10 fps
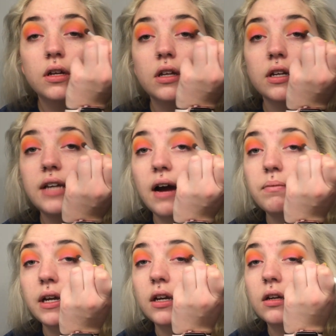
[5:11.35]
like
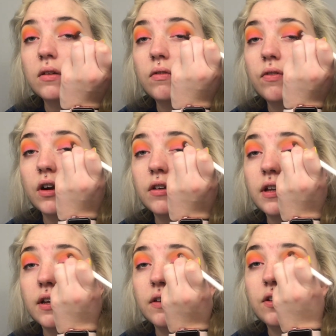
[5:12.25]
tapping,
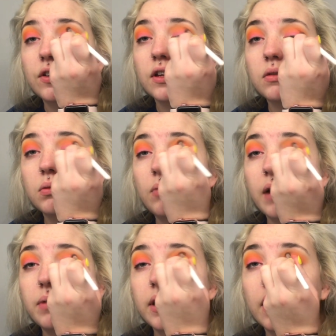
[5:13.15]
versus just
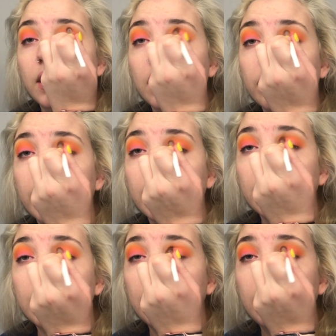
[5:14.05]
wiping it all over.